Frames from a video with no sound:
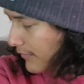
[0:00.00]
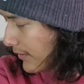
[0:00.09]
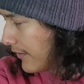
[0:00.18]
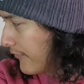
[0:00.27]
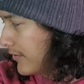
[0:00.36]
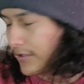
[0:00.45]
don't
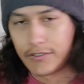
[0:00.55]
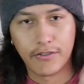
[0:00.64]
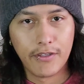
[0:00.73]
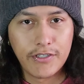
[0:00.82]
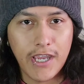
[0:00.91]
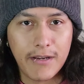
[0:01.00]
have one. So
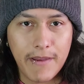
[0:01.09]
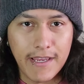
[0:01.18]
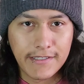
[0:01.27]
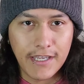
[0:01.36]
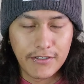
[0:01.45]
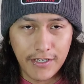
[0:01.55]
the chatterbait,
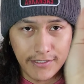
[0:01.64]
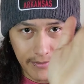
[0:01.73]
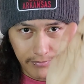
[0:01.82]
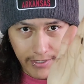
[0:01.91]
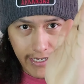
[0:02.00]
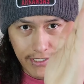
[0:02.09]
essentially, it's a
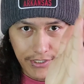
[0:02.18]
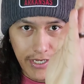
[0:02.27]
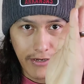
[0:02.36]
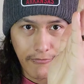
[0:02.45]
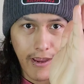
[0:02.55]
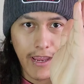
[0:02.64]
bladed
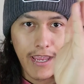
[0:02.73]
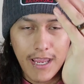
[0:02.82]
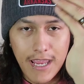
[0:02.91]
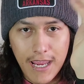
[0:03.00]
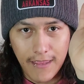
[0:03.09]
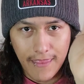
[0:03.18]
jig, right?
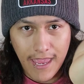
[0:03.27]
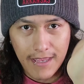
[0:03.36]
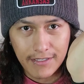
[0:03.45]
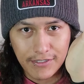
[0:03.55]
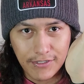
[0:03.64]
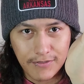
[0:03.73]
And
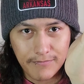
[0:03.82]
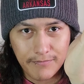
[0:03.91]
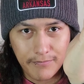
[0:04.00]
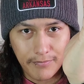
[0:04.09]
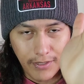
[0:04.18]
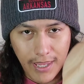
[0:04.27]
that
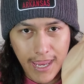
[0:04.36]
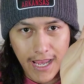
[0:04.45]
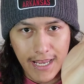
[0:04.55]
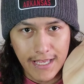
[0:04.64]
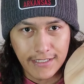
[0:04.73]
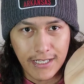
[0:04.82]
blade
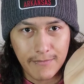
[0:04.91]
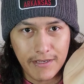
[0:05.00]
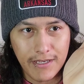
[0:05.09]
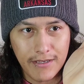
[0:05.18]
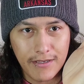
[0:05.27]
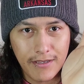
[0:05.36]
is going to
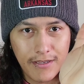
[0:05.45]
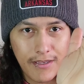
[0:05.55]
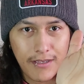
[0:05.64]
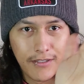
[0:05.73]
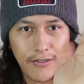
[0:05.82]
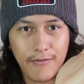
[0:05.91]
be
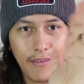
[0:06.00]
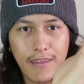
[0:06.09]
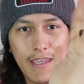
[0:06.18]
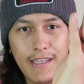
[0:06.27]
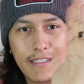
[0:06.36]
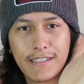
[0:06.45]
doing
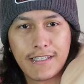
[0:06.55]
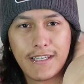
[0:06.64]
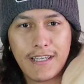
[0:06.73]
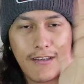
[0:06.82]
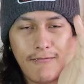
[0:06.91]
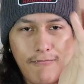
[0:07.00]
this
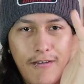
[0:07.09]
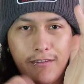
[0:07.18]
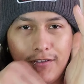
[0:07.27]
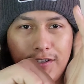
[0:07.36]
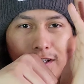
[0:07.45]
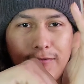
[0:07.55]
while the
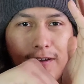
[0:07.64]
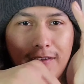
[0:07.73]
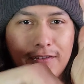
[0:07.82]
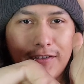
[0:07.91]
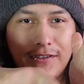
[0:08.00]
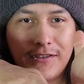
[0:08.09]
jig trailer
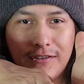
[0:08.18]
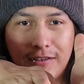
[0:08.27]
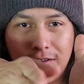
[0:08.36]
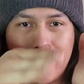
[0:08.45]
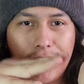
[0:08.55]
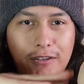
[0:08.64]
is just
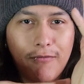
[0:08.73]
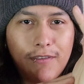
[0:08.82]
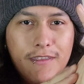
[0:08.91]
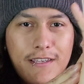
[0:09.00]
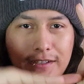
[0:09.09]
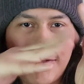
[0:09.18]
doing
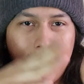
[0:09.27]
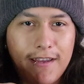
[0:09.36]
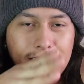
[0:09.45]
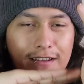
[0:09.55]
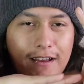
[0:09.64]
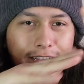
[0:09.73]
this
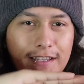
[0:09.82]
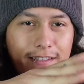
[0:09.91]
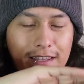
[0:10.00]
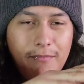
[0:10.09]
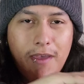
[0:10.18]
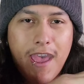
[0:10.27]
crazy nonsense
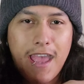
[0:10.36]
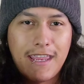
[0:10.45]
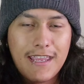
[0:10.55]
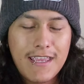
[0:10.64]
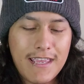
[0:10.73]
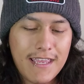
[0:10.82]
in the
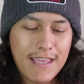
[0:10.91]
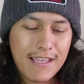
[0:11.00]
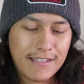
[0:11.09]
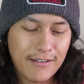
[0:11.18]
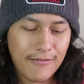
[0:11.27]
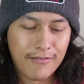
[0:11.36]
back.
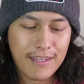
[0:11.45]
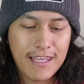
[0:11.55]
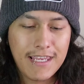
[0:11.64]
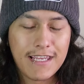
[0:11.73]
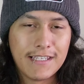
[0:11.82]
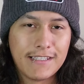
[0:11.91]
So
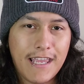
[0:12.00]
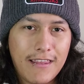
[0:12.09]
these, that